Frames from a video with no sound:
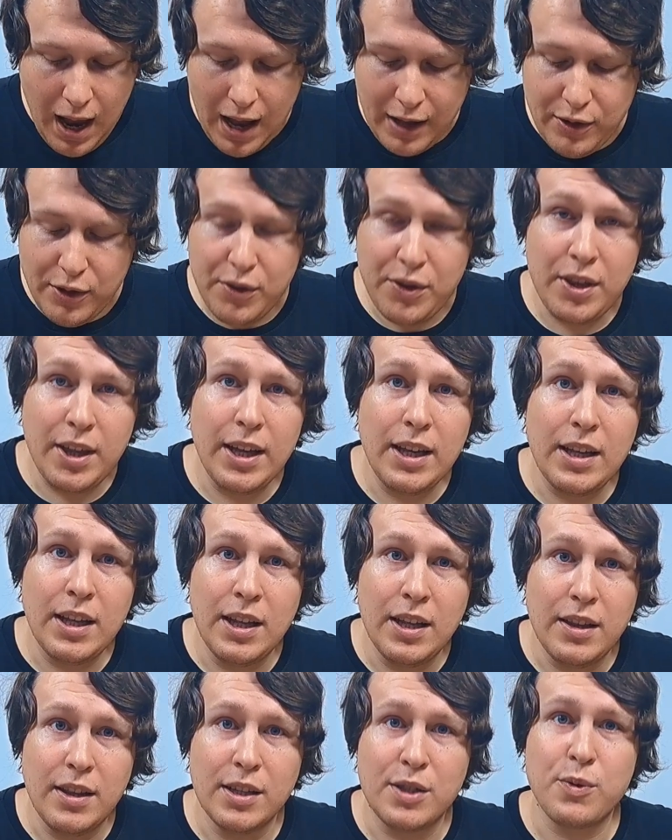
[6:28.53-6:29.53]
I do think
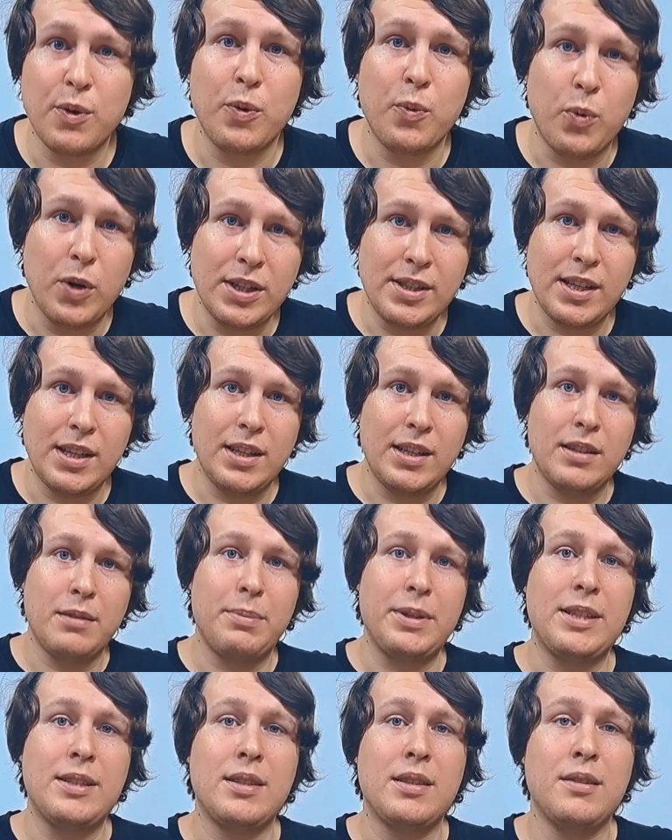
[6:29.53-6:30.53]
this one was a little
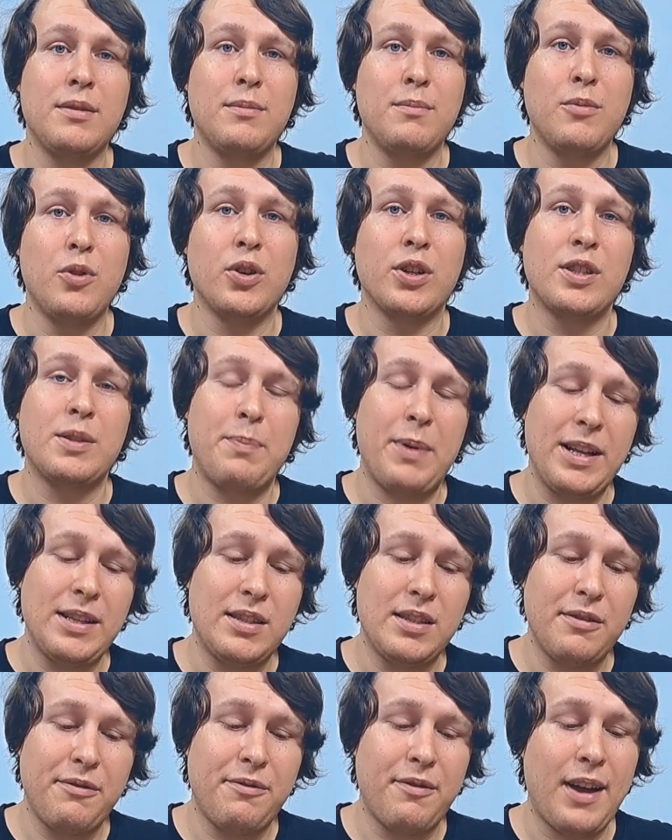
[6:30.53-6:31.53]
bit more
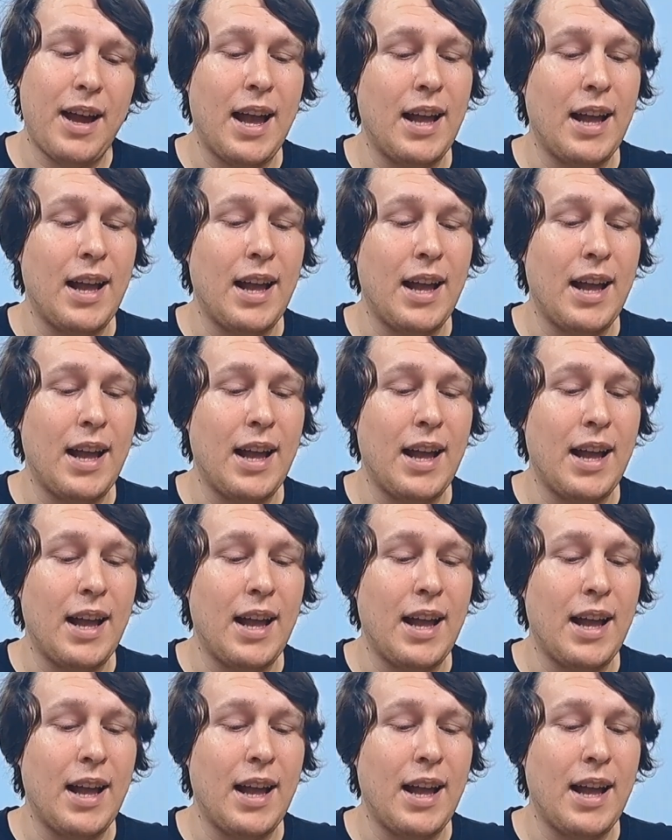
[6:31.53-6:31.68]
expensive,